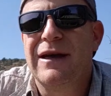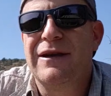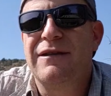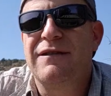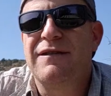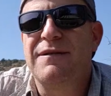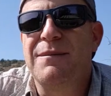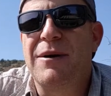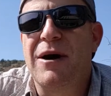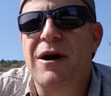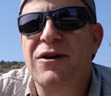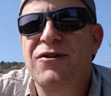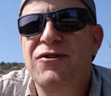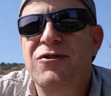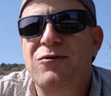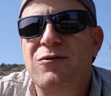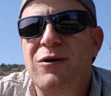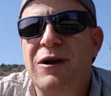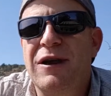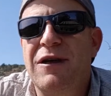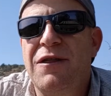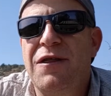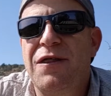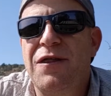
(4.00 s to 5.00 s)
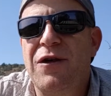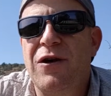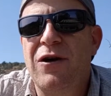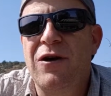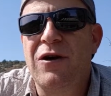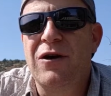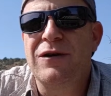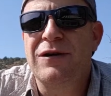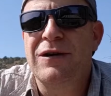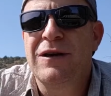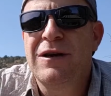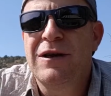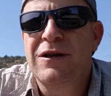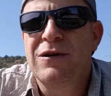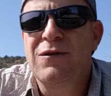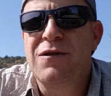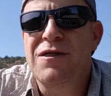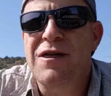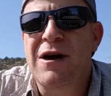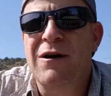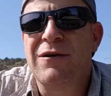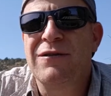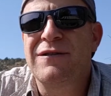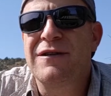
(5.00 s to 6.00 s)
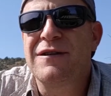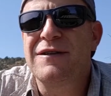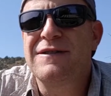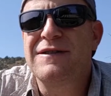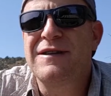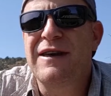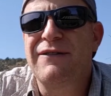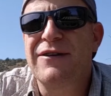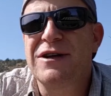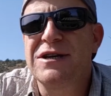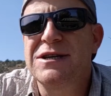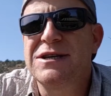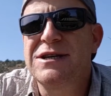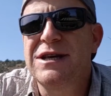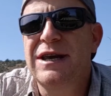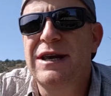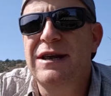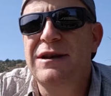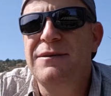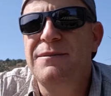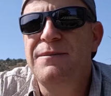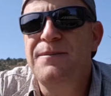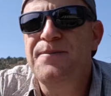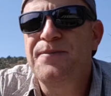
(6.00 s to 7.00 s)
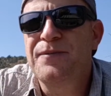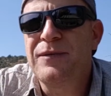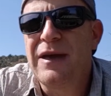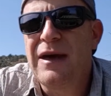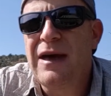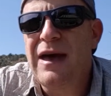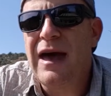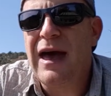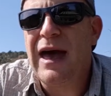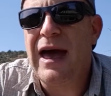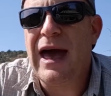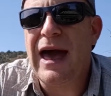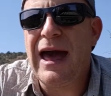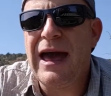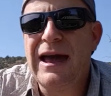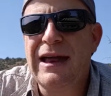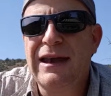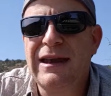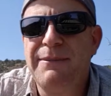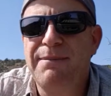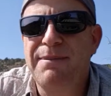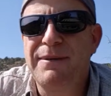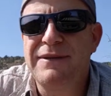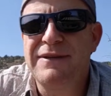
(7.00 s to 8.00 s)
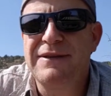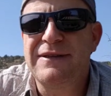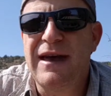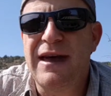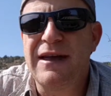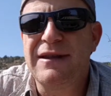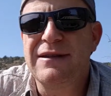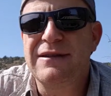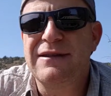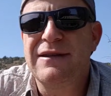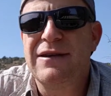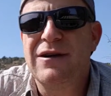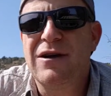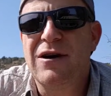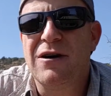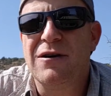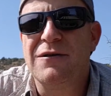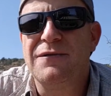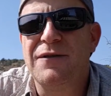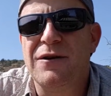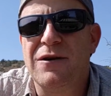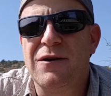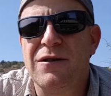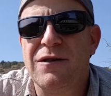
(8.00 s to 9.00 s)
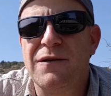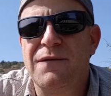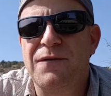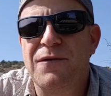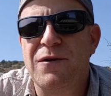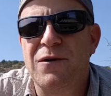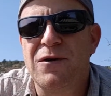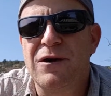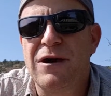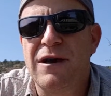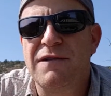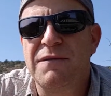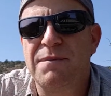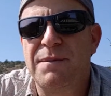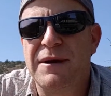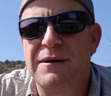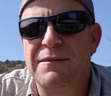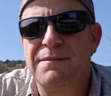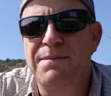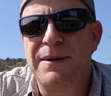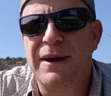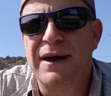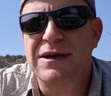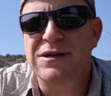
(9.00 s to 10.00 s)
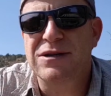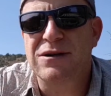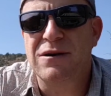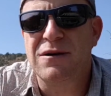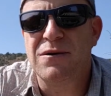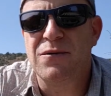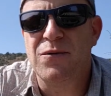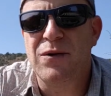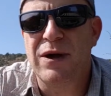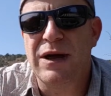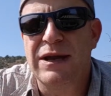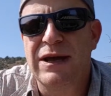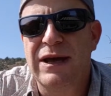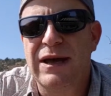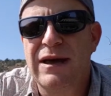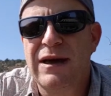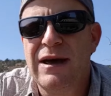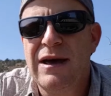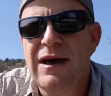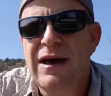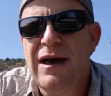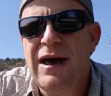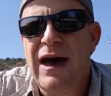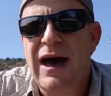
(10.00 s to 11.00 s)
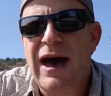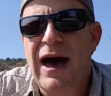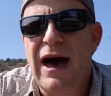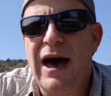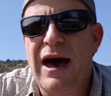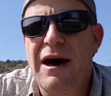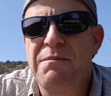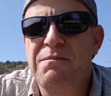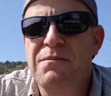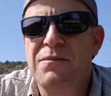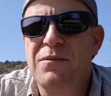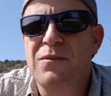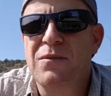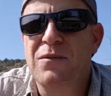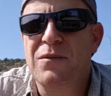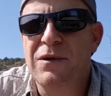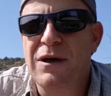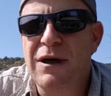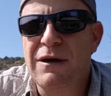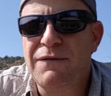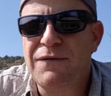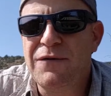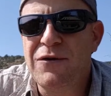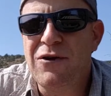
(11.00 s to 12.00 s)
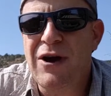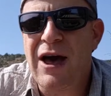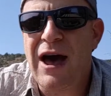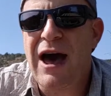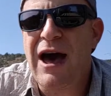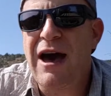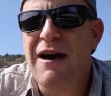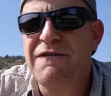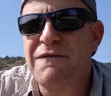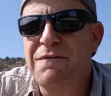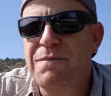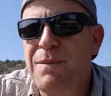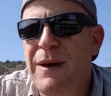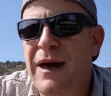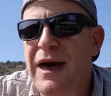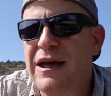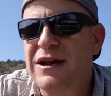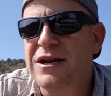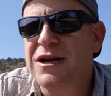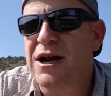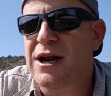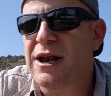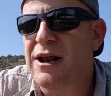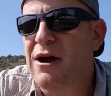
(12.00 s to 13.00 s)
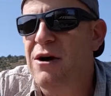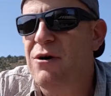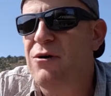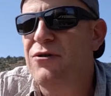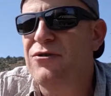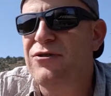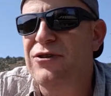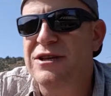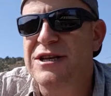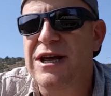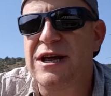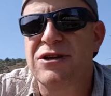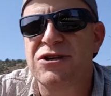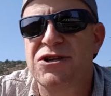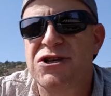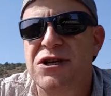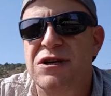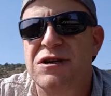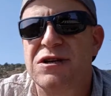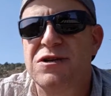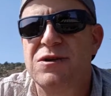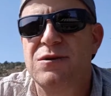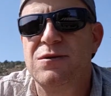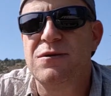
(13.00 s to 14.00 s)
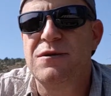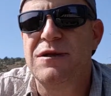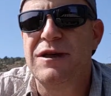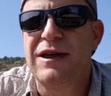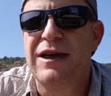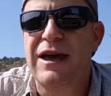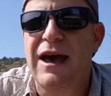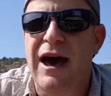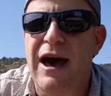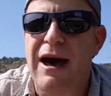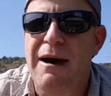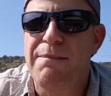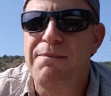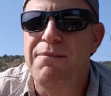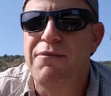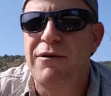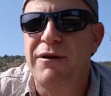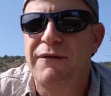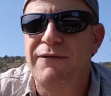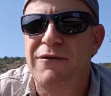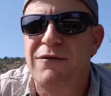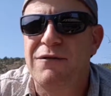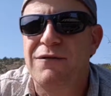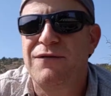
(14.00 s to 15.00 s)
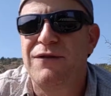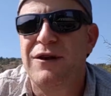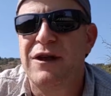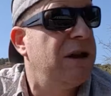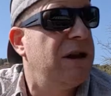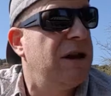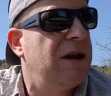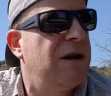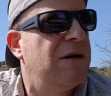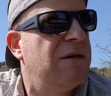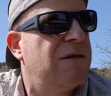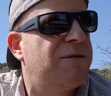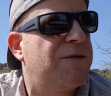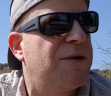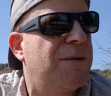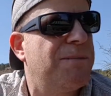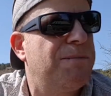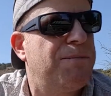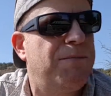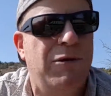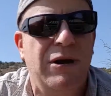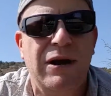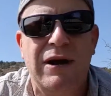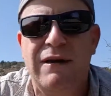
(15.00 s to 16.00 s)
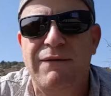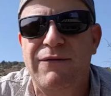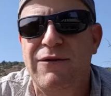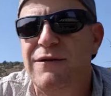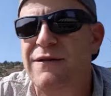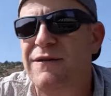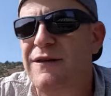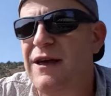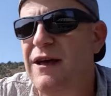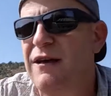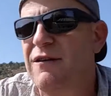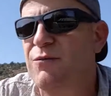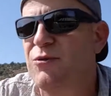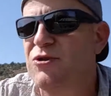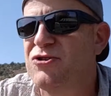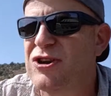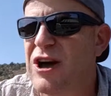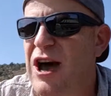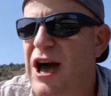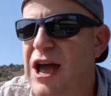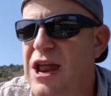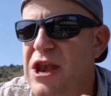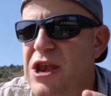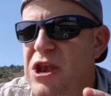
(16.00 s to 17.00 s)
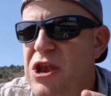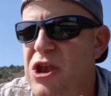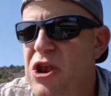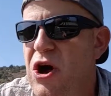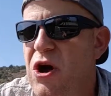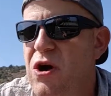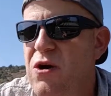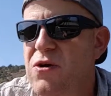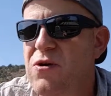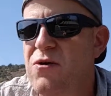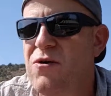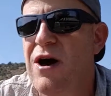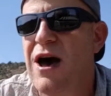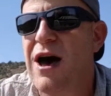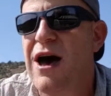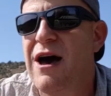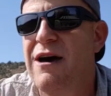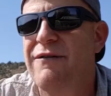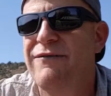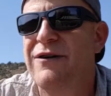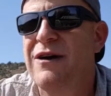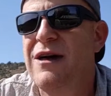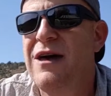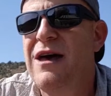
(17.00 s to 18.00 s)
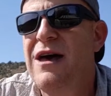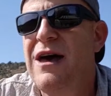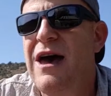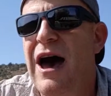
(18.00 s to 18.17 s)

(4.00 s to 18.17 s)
It is March 23rd, 2017. 80% of all the fruit has been picked already. If you have paid close attention to the previous videos from previous years, which I know you have,